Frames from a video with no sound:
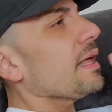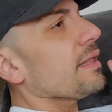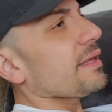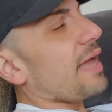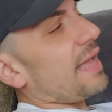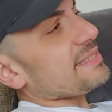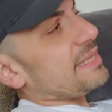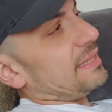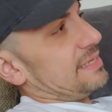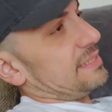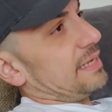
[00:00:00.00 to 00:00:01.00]
the guy said,
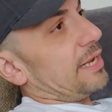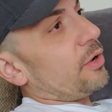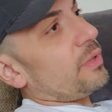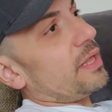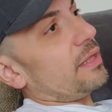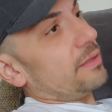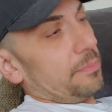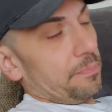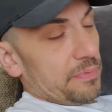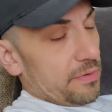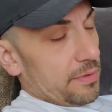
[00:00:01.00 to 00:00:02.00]
listen, I know that the
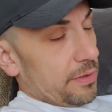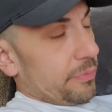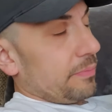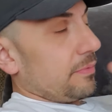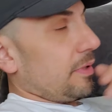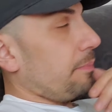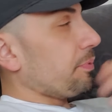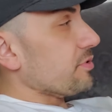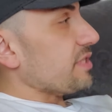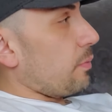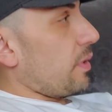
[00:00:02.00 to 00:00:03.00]

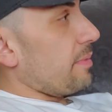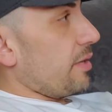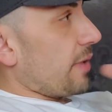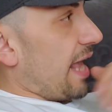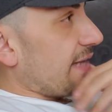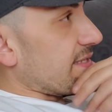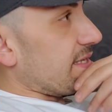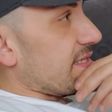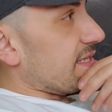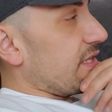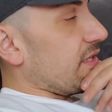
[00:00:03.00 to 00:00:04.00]
person that wanted me to react to this
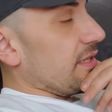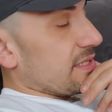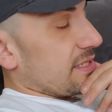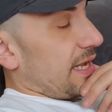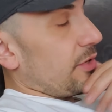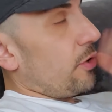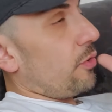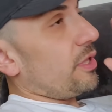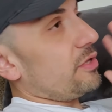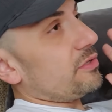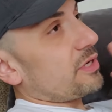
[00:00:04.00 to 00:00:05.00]
said, listen, I know
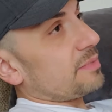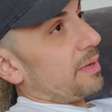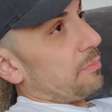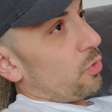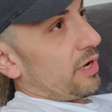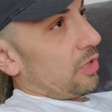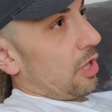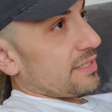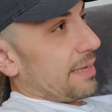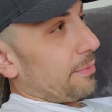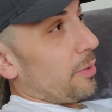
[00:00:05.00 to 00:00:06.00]
that you talked about Maury a long
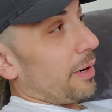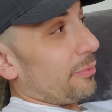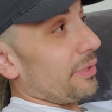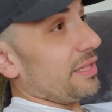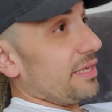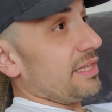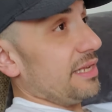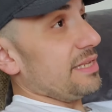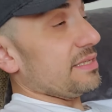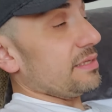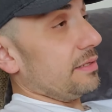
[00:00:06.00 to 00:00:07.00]
time ago, but I really think you
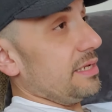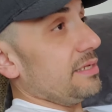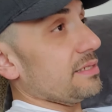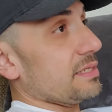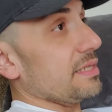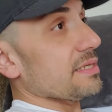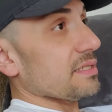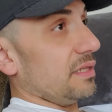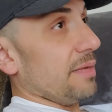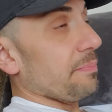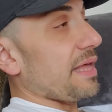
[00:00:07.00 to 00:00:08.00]
need to see this
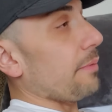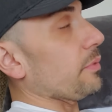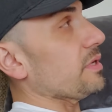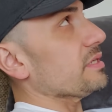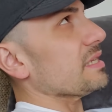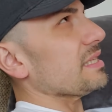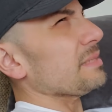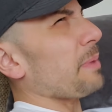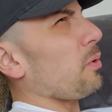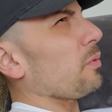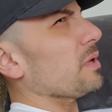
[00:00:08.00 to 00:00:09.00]
clip it's
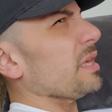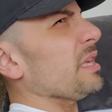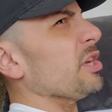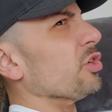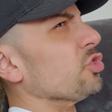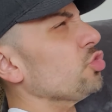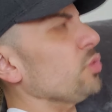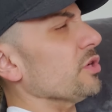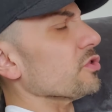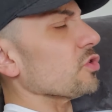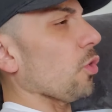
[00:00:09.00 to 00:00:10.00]
about a year, 2
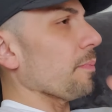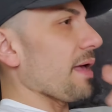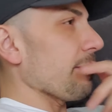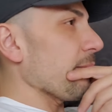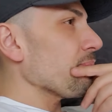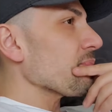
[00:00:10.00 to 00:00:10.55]
years old maybe.